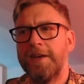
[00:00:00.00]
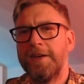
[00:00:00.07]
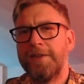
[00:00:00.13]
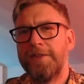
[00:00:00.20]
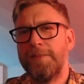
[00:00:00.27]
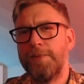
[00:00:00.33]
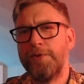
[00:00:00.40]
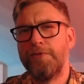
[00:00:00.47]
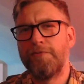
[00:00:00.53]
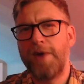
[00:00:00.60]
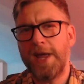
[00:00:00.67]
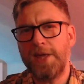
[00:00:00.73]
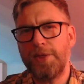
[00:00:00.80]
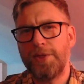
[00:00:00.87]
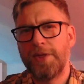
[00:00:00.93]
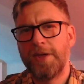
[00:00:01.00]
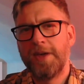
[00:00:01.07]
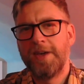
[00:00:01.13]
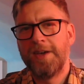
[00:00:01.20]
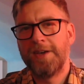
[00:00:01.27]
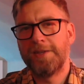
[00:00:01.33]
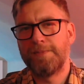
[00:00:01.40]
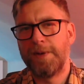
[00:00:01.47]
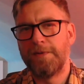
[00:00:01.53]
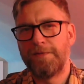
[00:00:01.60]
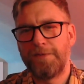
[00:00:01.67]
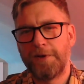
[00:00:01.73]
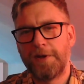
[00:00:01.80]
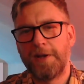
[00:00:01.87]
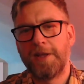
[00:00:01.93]
The moon wraith has been
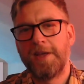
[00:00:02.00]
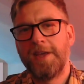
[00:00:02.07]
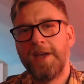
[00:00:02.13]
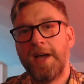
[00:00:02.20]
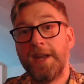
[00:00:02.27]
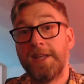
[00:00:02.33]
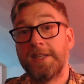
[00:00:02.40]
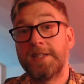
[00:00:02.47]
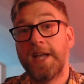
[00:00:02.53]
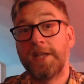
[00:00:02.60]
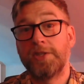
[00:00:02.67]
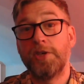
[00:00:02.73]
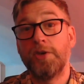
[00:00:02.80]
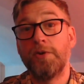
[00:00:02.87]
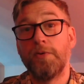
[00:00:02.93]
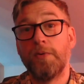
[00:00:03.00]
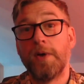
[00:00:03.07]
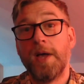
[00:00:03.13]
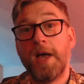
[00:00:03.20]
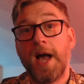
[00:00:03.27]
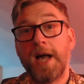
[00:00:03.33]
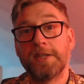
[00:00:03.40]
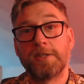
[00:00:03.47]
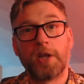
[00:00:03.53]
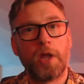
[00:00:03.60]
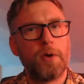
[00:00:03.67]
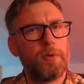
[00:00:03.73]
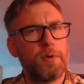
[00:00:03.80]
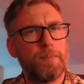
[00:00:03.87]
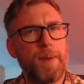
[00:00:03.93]
full, and his tattoo has
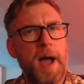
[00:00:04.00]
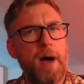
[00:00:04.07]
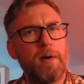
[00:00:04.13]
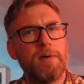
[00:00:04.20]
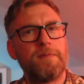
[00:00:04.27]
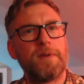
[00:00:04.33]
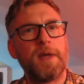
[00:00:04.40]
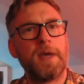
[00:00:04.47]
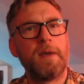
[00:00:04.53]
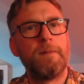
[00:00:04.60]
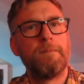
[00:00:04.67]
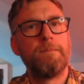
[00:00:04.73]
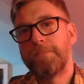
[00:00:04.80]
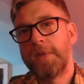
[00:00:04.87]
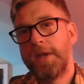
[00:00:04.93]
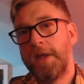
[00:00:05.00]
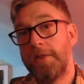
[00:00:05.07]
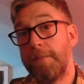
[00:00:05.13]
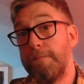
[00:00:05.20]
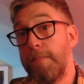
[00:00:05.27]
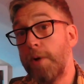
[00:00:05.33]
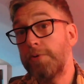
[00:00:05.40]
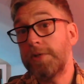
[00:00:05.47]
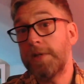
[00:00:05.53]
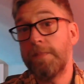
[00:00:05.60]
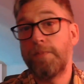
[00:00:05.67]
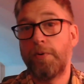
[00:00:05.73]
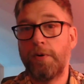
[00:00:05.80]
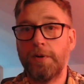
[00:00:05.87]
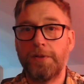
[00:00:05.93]
glowed powerfully. Now, the most
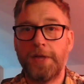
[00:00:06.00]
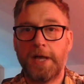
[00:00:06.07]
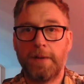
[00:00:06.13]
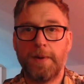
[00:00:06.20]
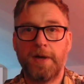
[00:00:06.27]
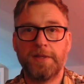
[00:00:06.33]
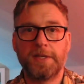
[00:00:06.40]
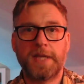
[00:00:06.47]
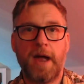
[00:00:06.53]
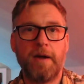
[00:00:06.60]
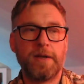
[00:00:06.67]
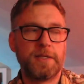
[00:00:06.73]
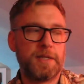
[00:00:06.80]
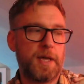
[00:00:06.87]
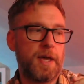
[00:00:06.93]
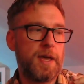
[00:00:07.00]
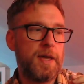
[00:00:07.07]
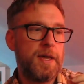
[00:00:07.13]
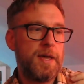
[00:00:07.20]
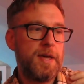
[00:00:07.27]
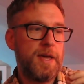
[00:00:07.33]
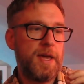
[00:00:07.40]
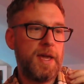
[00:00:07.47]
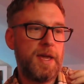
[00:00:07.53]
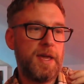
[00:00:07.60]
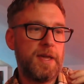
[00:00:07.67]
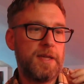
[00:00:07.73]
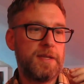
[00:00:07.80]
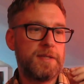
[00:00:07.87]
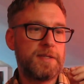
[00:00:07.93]
important thing about this character
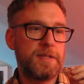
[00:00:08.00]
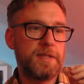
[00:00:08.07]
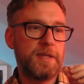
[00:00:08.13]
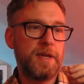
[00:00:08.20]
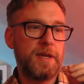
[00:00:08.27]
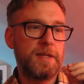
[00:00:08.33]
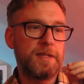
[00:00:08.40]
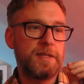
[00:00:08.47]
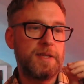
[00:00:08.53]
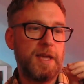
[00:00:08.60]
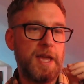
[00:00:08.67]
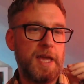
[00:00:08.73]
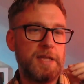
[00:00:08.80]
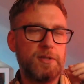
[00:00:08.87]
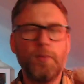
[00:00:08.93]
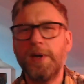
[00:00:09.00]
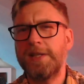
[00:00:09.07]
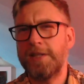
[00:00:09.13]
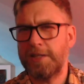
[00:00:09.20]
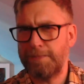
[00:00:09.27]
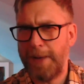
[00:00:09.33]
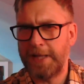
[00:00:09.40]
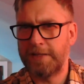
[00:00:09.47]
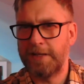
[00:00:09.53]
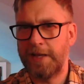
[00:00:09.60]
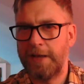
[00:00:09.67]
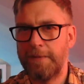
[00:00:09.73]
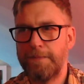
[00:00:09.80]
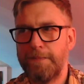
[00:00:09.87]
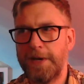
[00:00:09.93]
is that he's always suspected it,
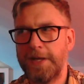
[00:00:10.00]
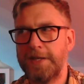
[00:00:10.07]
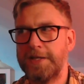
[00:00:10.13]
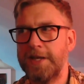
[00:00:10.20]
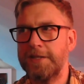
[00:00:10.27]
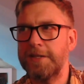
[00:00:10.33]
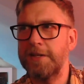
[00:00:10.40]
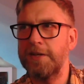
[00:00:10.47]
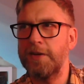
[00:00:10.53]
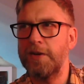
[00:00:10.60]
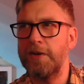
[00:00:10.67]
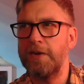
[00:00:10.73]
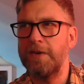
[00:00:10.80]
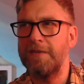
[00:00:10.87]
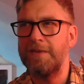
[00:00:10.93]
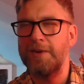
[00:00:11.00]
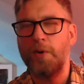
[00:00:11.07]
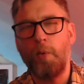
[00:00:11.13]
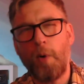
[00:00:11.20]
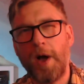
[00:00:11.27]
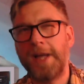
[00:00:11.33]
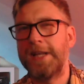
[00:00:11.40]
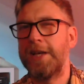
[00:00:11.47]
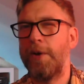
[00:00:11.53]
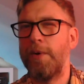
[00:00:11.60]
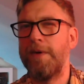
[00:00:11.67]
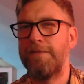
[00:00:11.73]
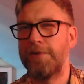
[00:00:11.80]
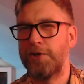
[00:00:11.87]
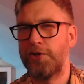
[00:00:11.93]
but doesn't quite know
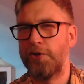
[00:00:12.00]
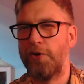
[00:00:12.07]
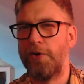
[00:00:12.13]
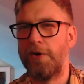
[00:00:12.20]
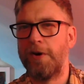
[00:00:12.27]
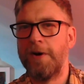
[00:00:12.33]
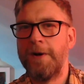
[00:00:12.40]
it for sure.